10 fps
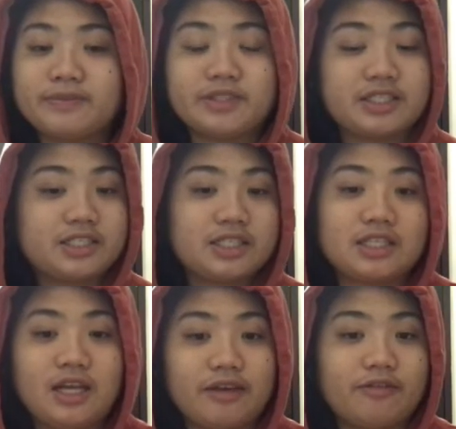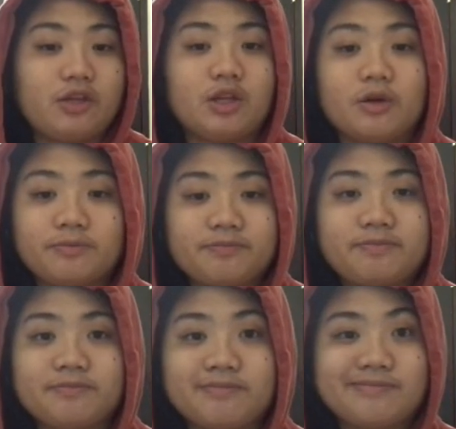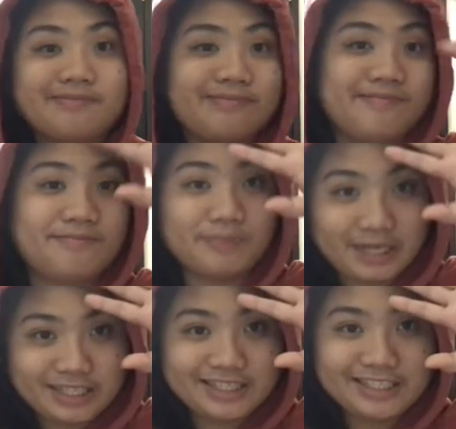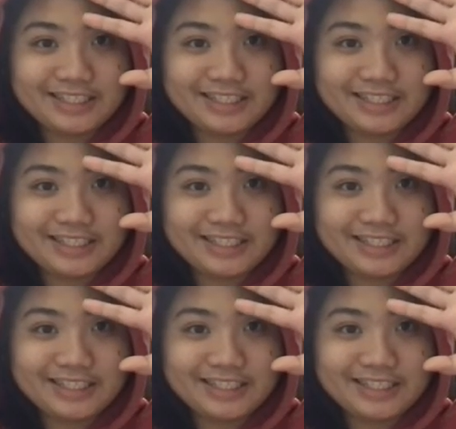That's just life, you know. Bye.